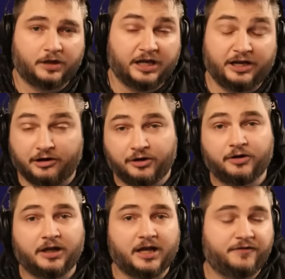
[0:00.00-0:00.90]
Now I know a
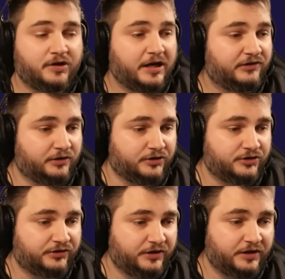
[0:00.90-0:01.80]
lot of you guys are
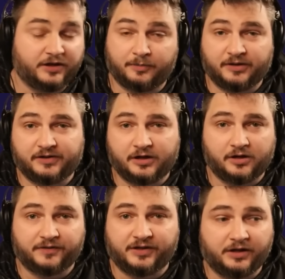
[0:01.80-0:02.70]
interested in the Melted Heart
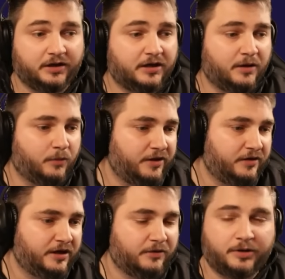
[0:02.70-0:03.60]
of Seelig and whether or
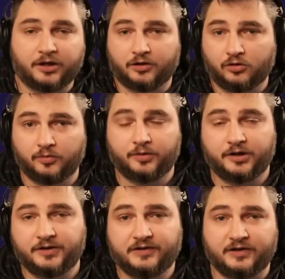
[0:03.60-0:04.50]
not we can
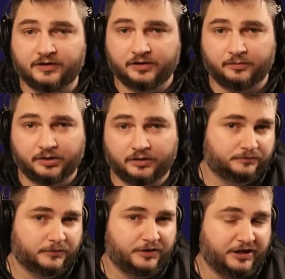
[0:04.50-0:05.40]
incorporate this into the build.
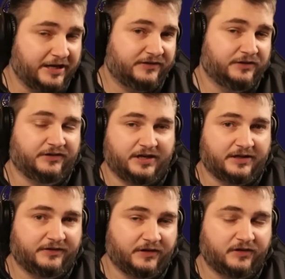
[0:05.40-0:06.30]
The answer is
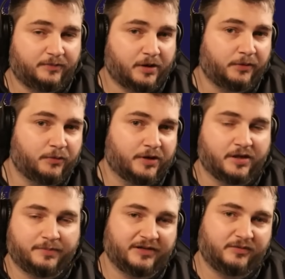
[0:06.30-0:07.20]
yes, this is probably one of the
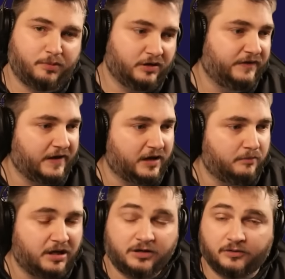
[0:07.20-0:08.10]
best builds that can
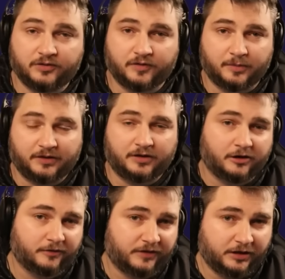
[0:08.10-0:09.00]
make use of the Melted
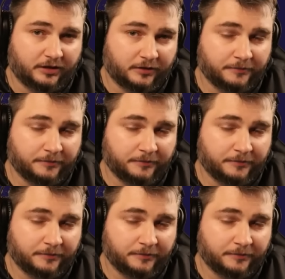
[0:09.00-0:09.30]
Heart of Seelig.